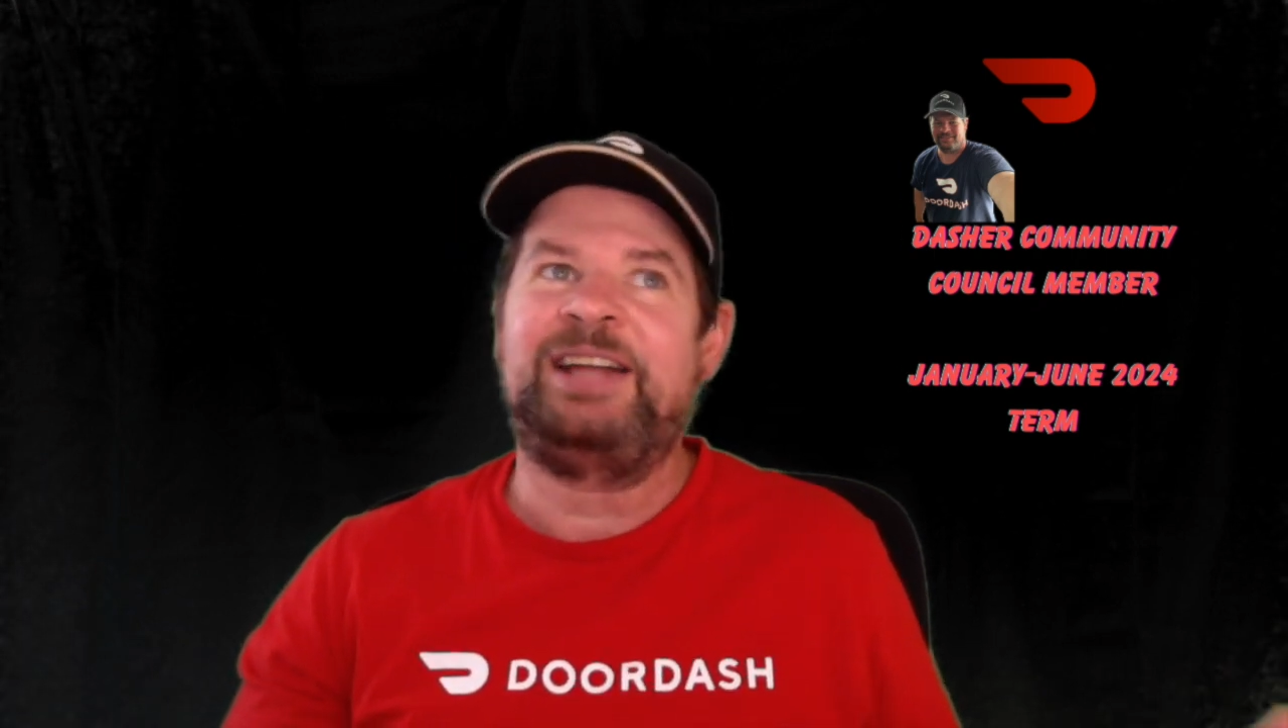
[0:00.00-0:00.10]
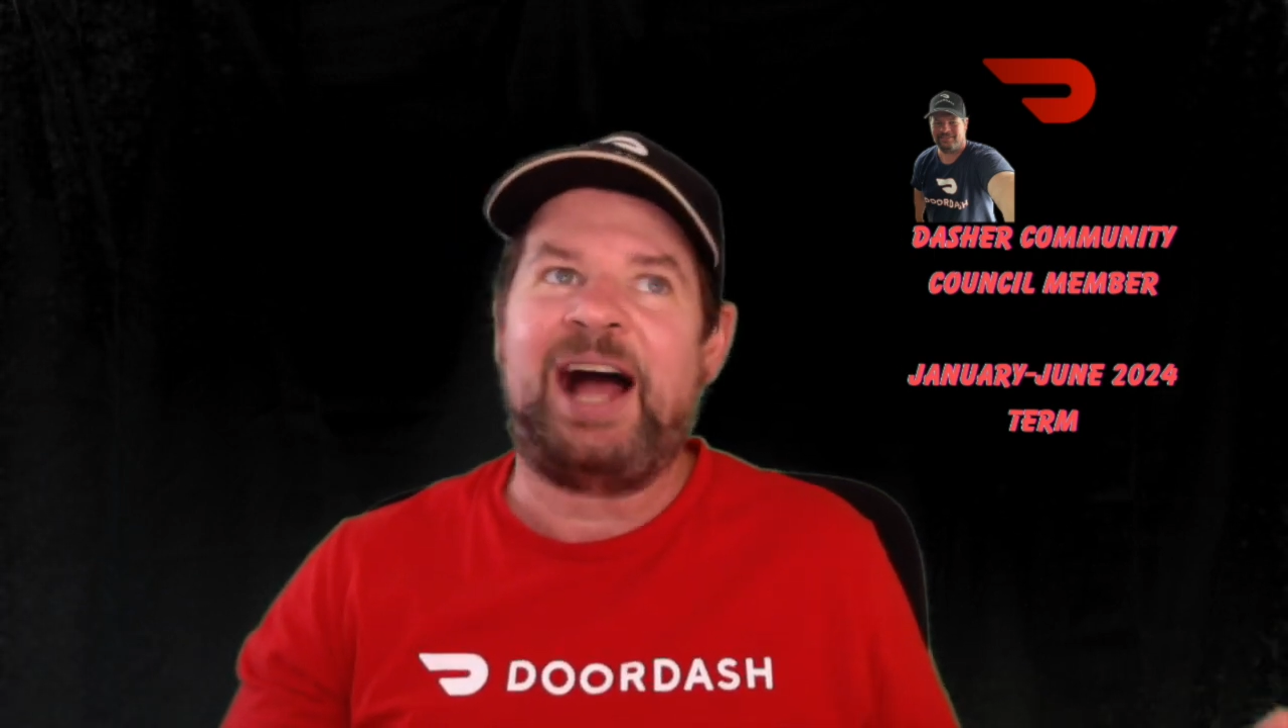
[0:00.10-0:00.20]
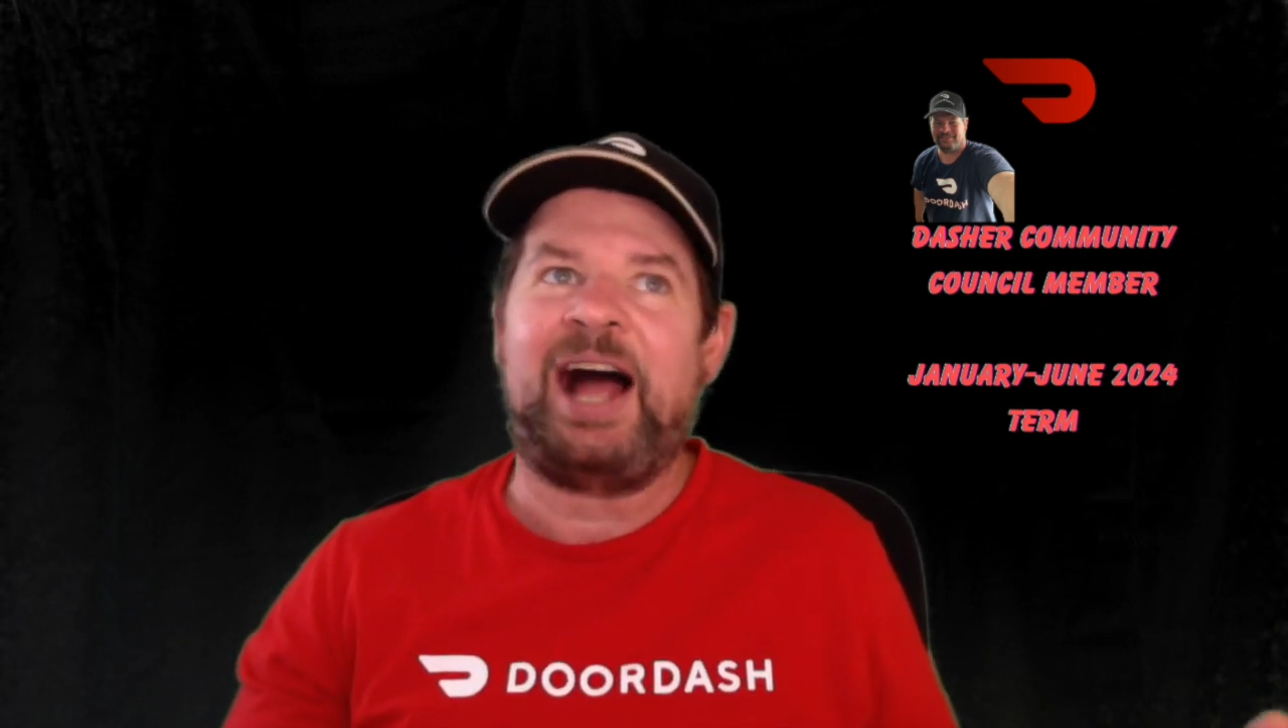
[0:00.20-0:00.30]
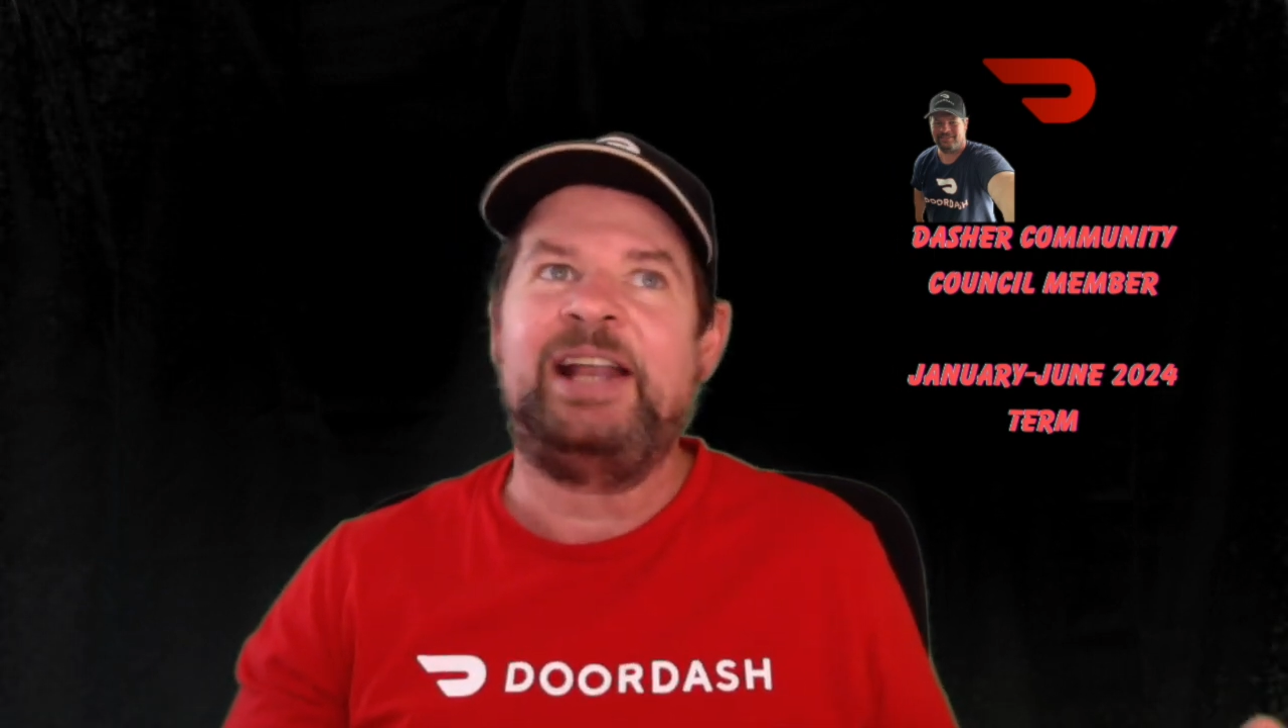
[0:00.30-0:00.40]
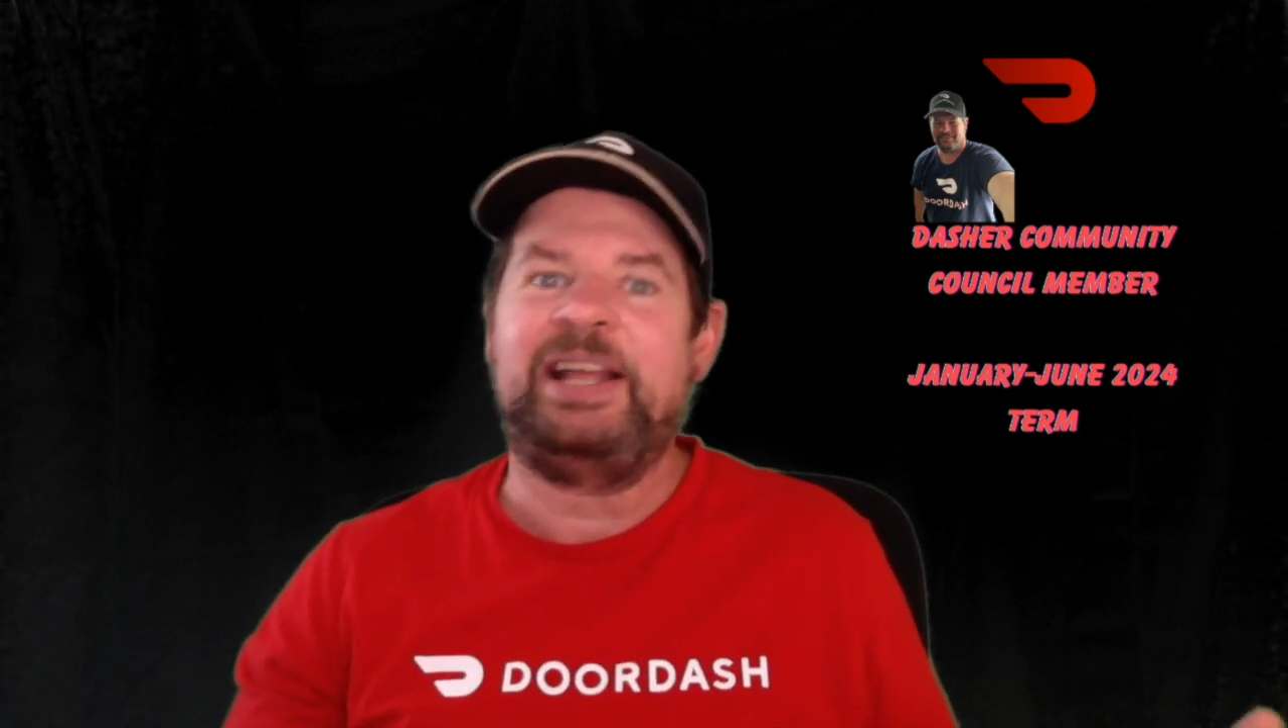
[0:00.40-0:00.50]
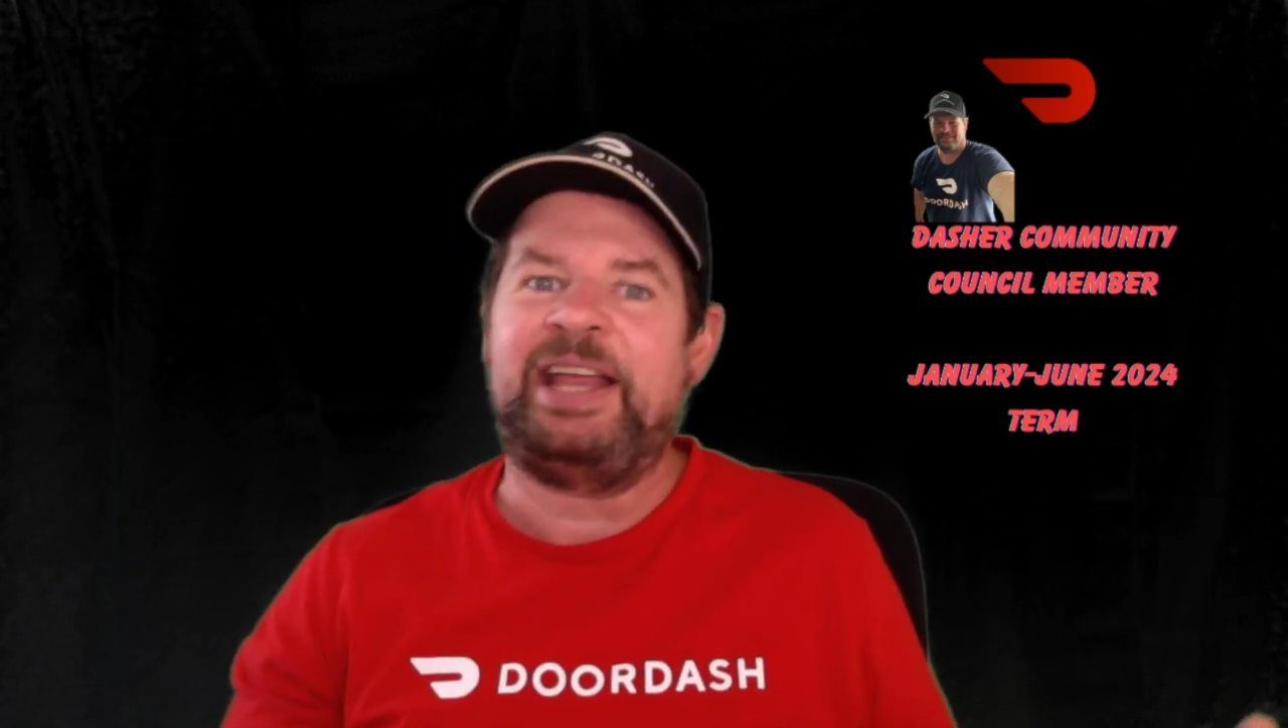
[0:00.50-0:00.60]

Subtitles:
kind of